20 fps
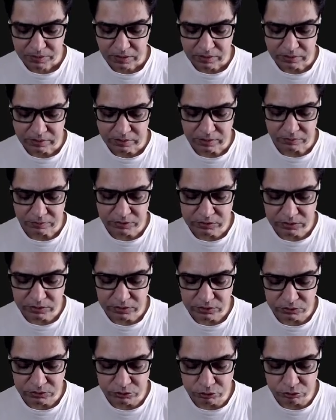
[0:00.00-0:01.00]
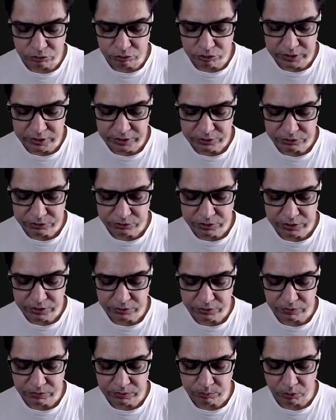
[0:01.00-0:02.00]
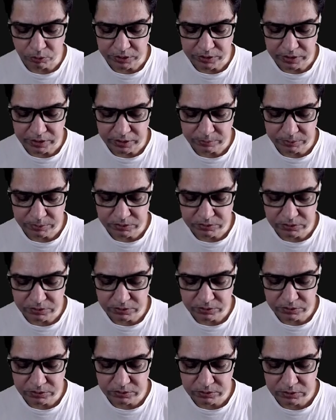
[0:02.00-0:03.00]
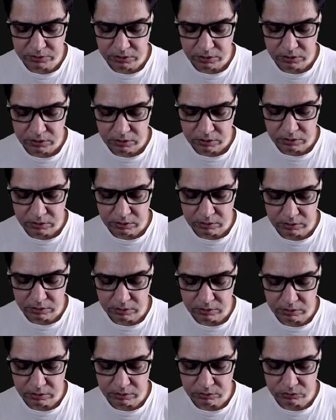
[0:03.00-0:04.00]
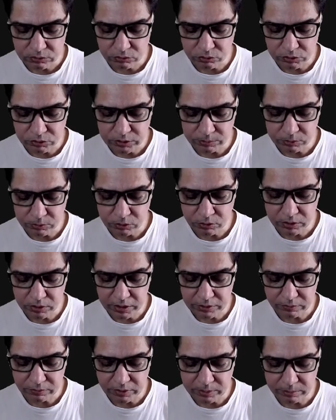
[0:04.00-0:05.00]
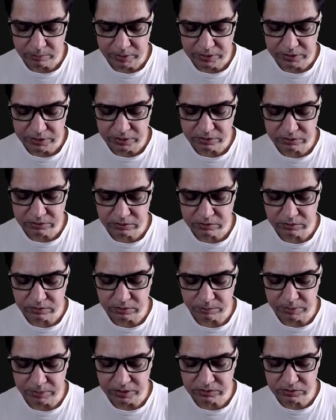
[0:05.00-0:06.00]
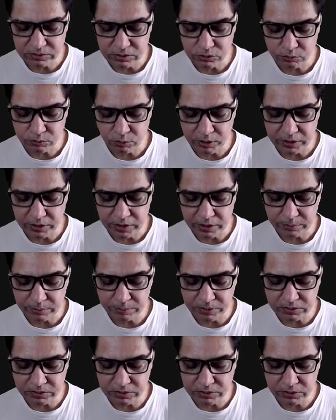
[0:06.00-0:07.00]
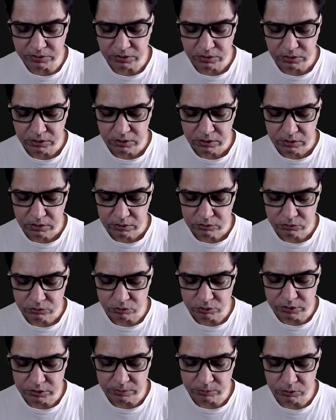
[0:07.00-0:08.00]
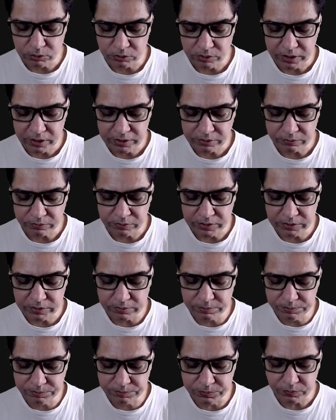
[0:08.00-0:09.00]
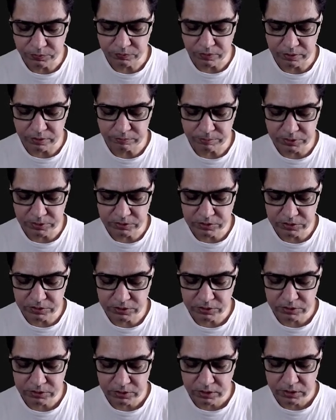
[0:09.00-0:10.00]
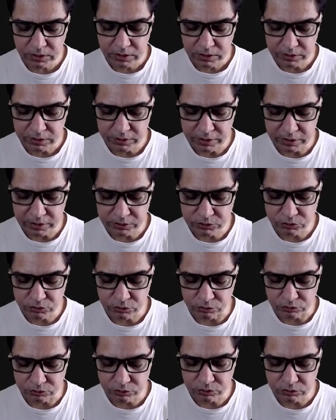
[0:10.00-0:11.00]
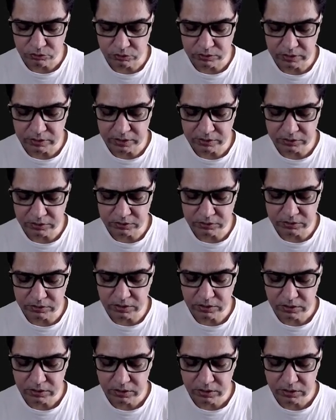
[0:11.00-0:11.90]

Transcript: Deficit is usually treated with 0.9% sodium chloride, while maintenance, the best is 0.9% sodium chloride with 5% dextrose. So that is the